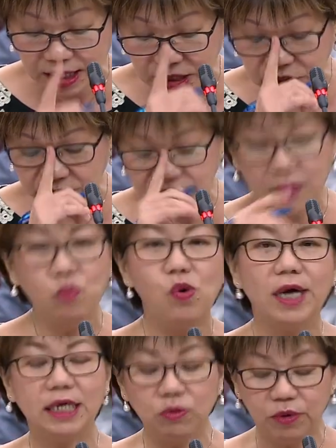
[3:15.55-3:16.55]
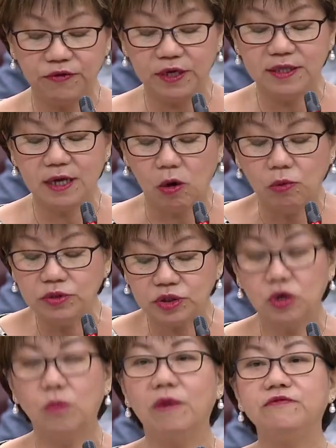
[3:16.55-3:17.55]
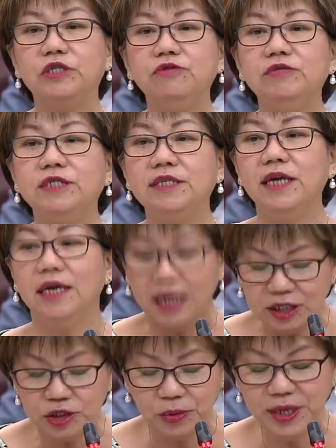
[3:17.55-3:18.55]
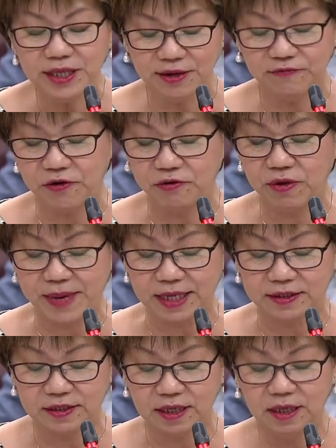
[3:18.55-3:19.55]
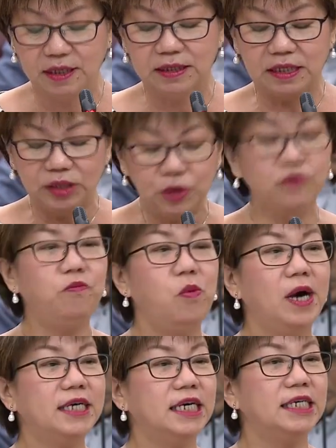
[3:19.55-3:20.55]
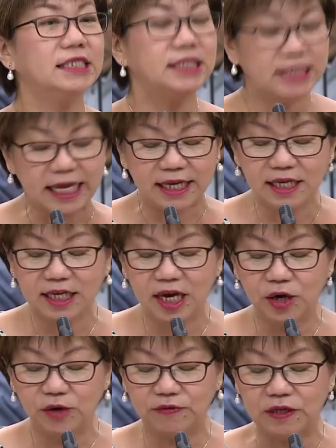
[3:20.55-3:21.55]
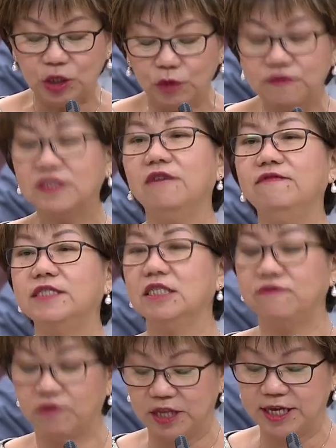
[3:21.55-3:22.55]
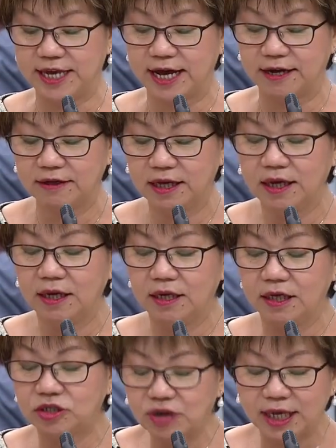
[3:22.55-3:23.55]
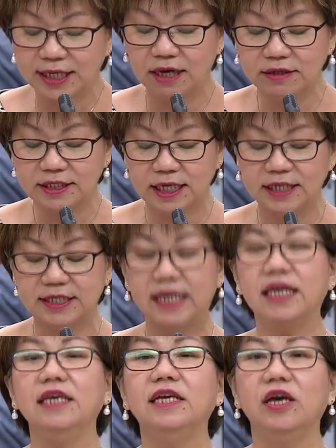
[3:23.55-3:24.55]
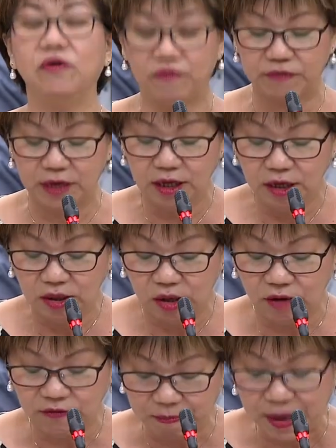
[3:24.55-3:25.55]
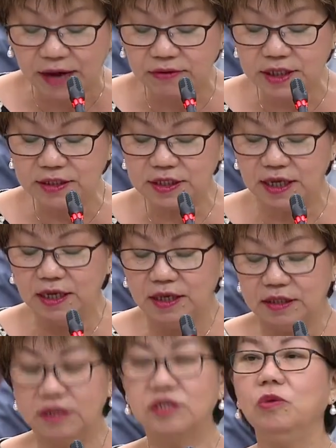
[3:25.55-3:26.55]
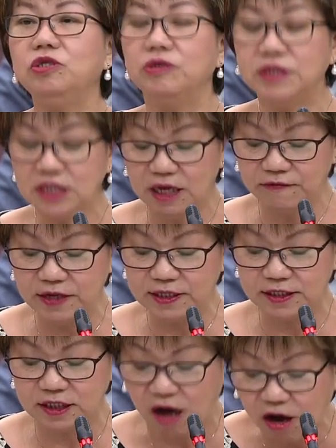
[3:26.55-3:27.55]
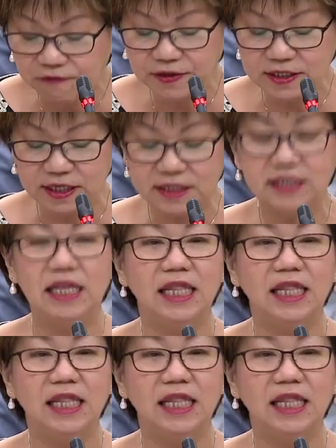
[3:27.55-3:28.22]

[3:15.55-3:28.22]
Each of them working within their own scope of duty and doing their very best. The youth worker taking care of the youth services for the young, a drug counsellor taking care of a parent, the social service, the officers